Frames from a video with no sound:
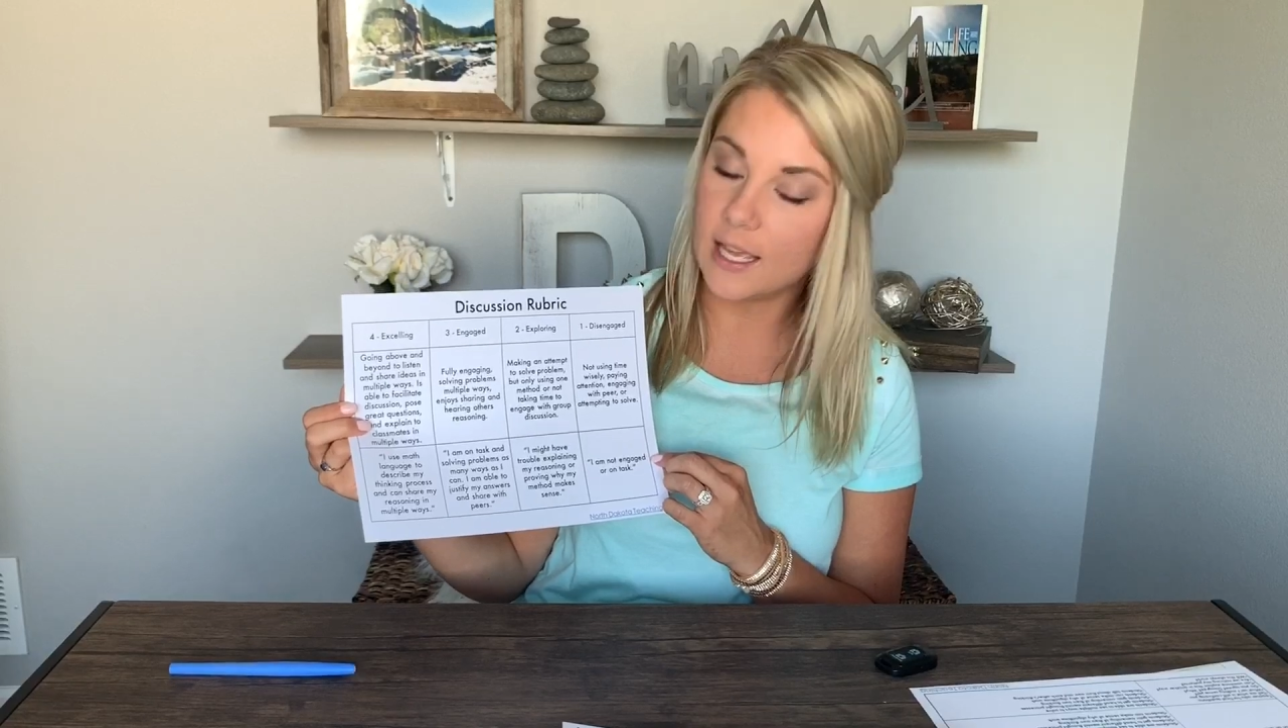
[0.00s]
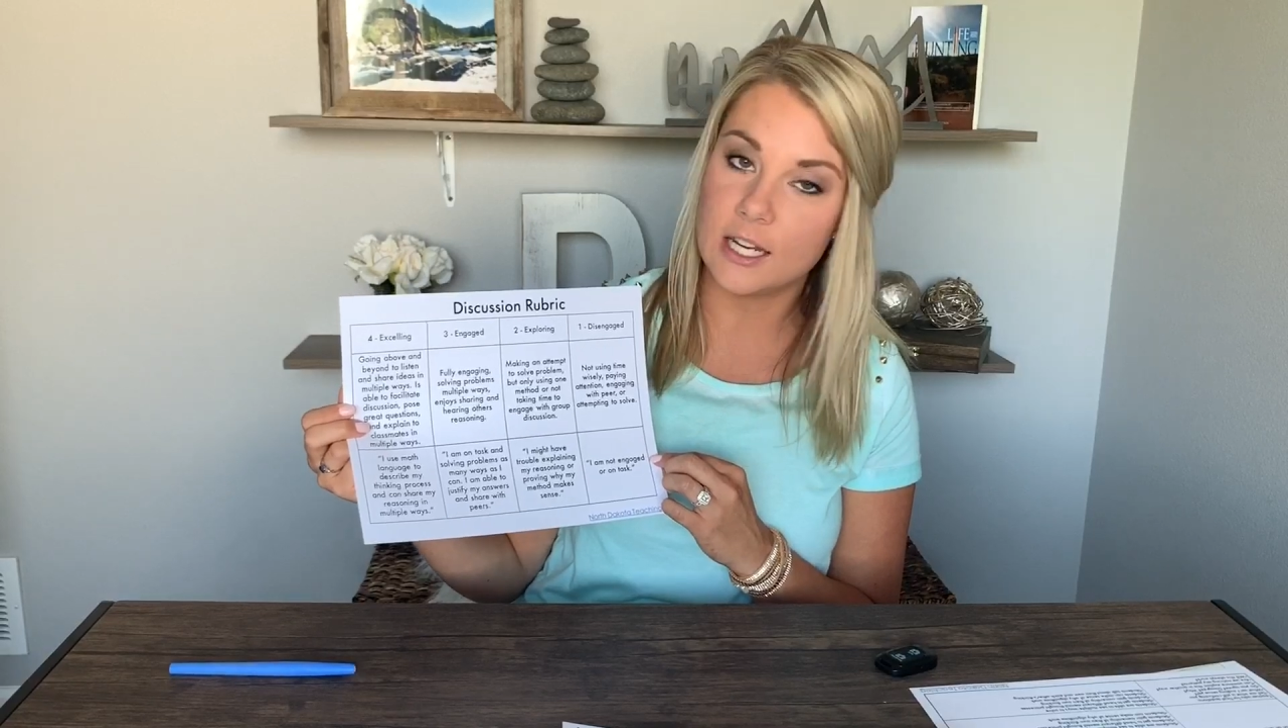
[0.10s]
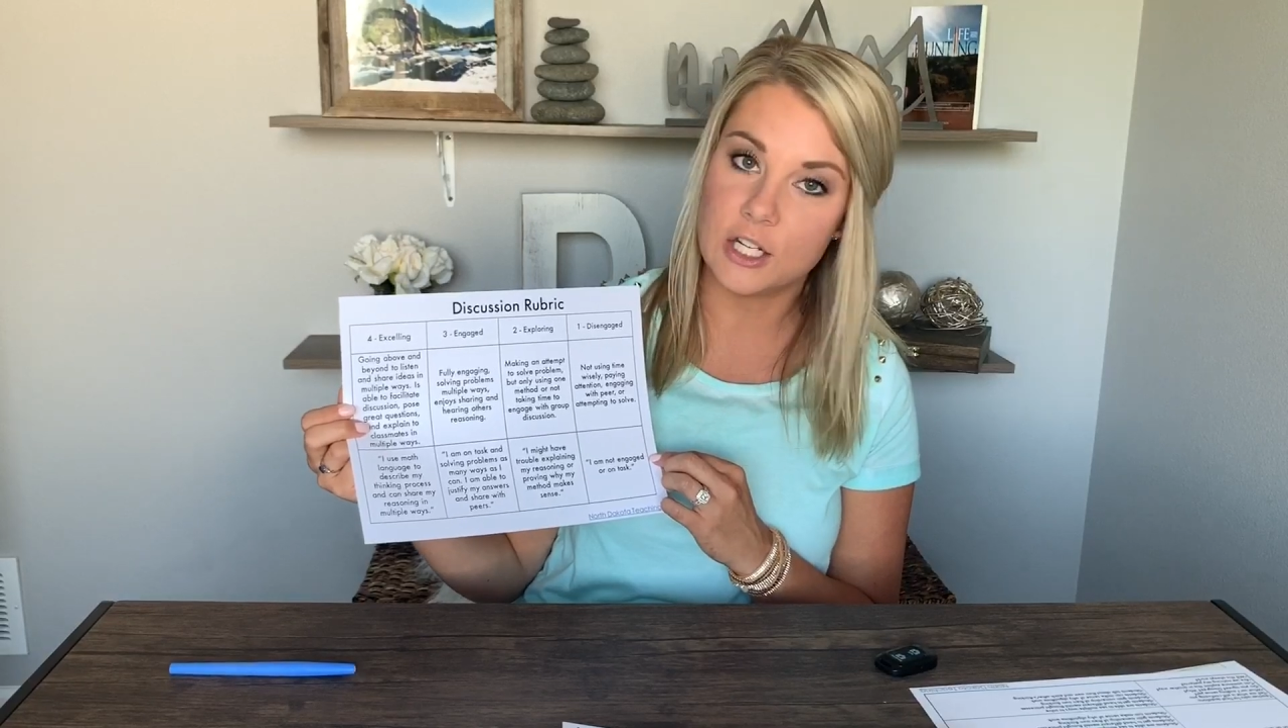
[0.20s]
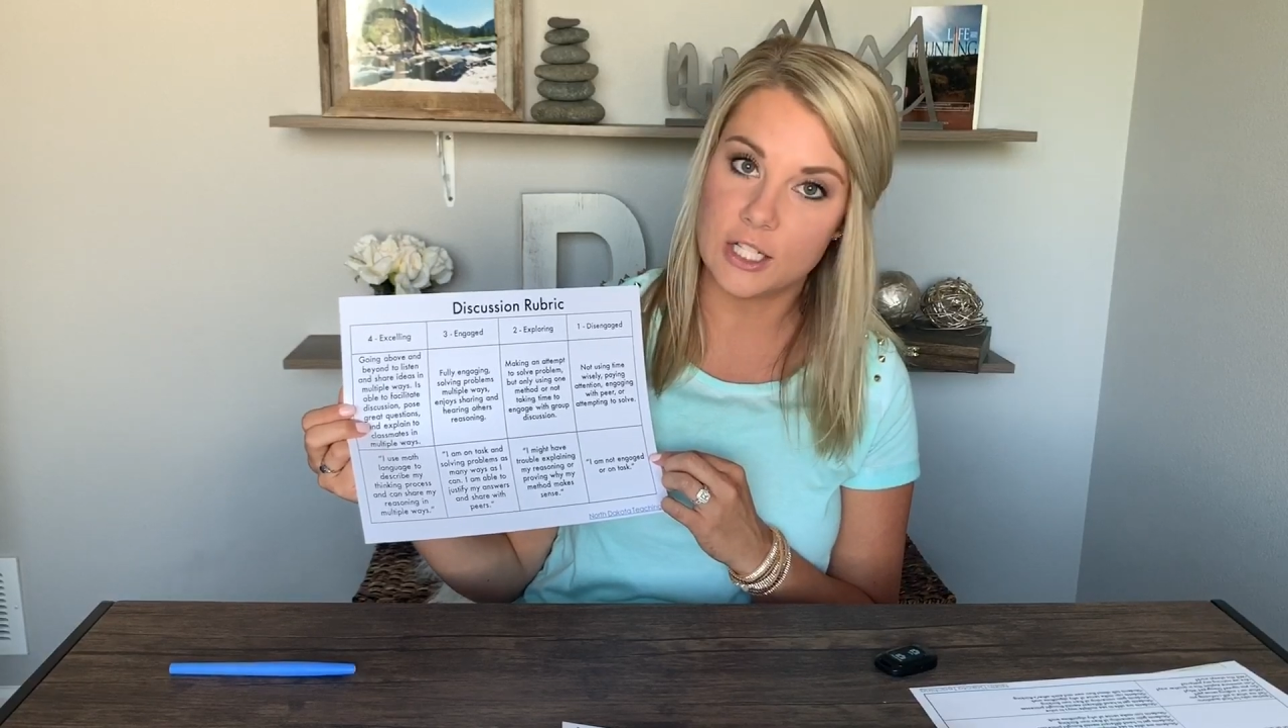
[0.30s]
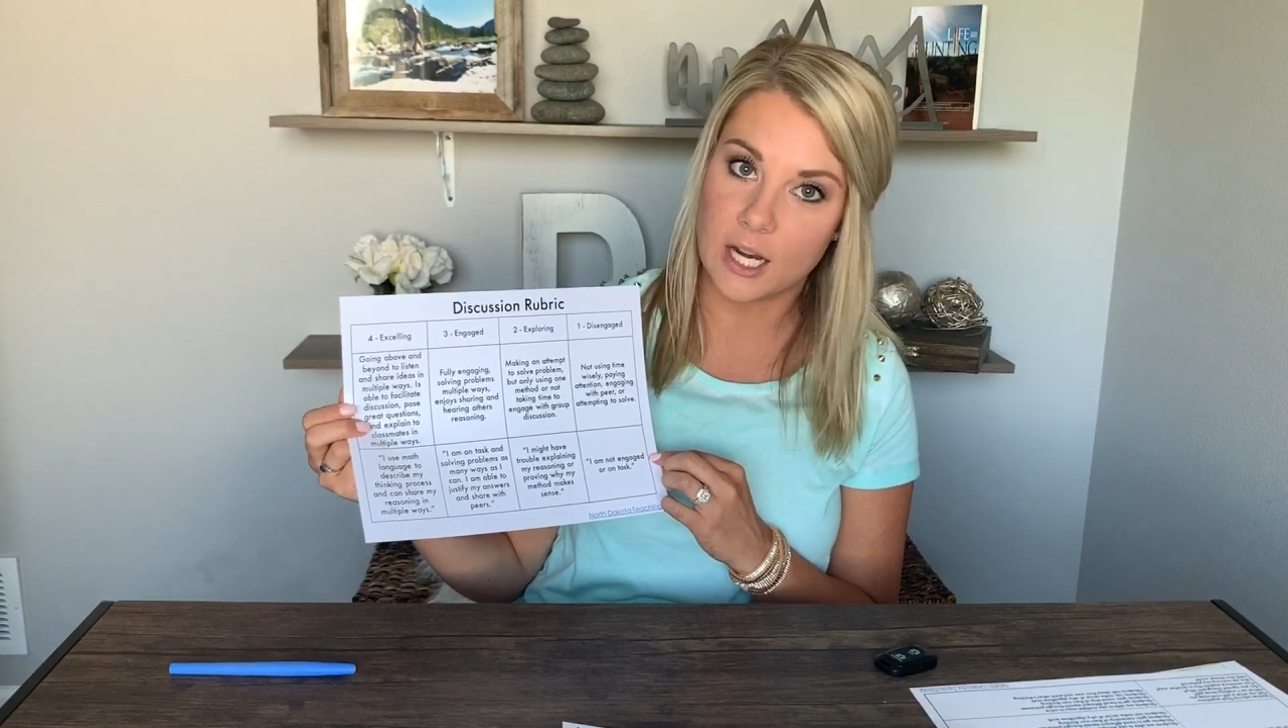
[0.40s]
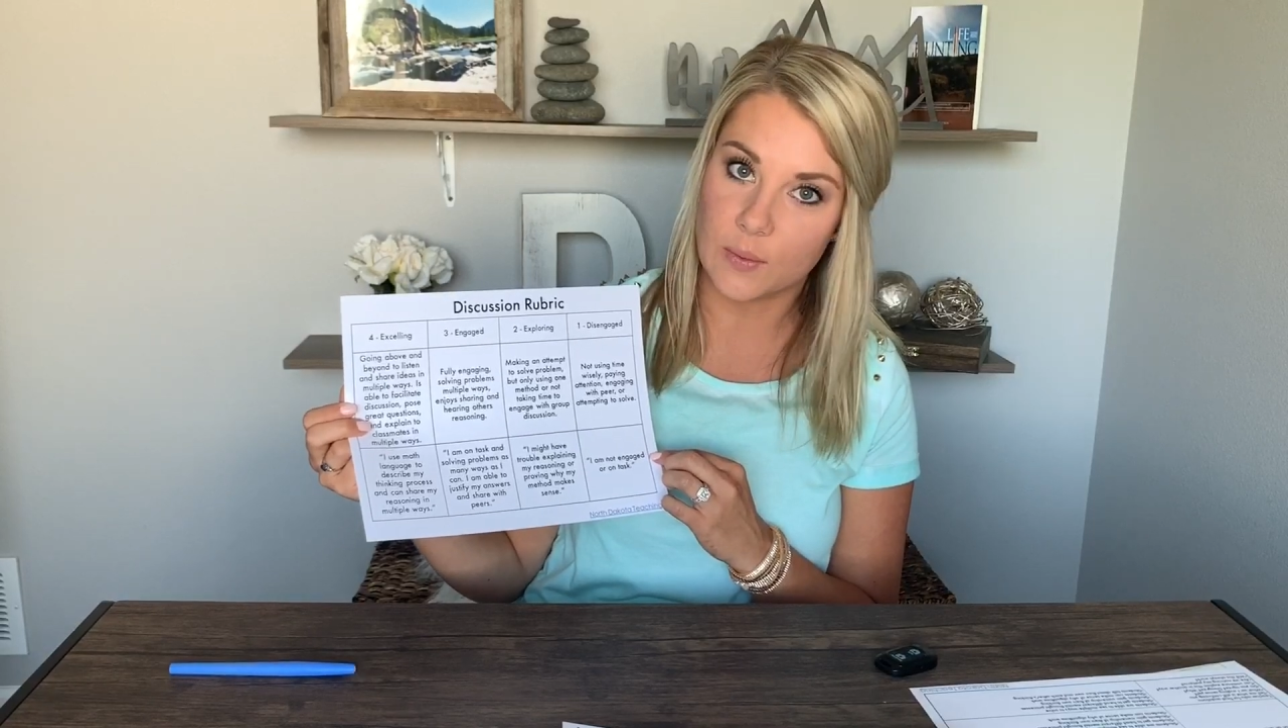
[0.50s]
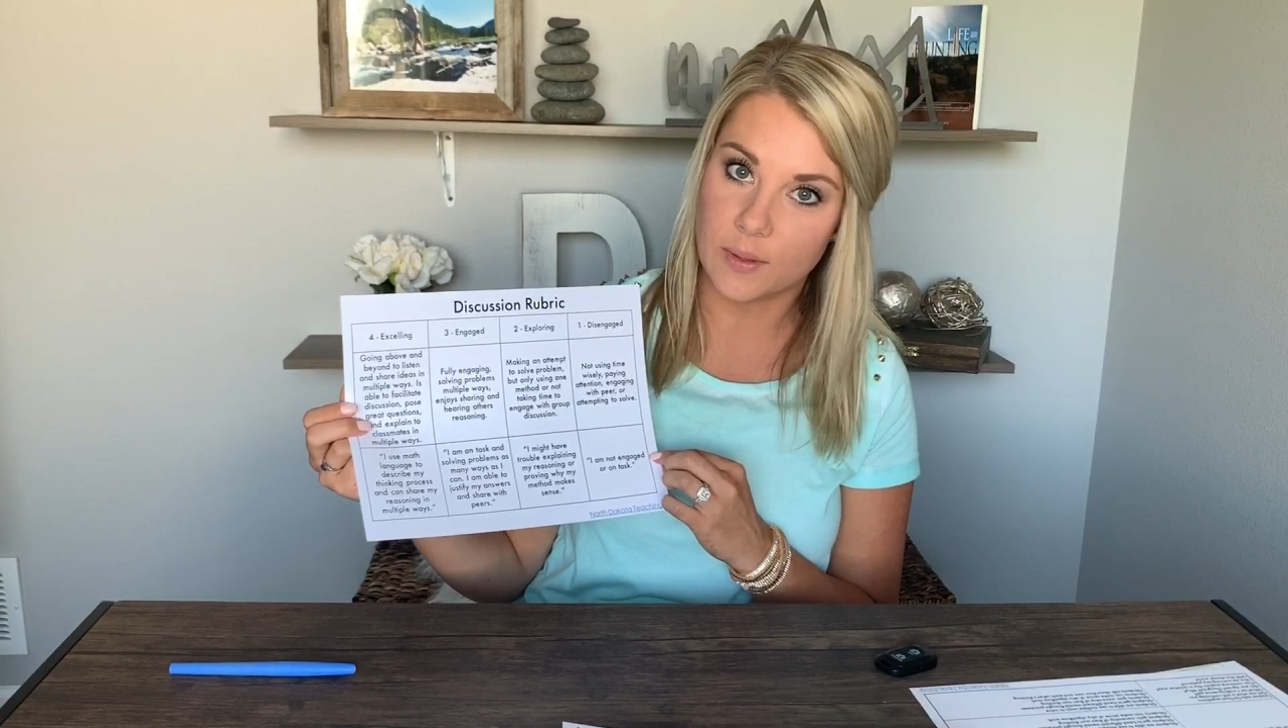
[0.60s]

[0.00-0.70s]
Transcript: and share